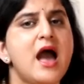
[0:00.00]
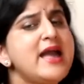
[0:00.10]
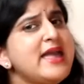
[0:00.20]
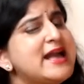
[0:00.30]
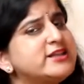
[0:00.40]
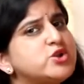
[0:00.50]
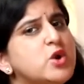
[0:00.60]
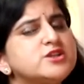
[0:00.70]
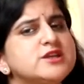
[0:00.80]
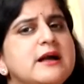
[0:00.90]
I had
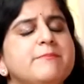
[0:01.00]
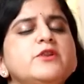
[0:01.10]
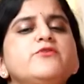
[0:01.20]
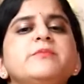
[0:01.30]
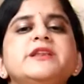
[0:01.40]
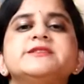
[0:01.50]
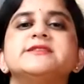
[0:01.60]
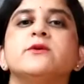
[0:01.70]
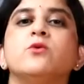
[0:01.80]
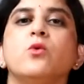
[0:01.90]
talked a couple of
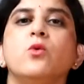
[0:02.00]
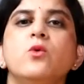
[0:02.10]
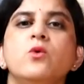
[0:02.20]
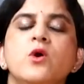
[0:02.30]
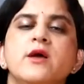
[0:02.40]
minutes ago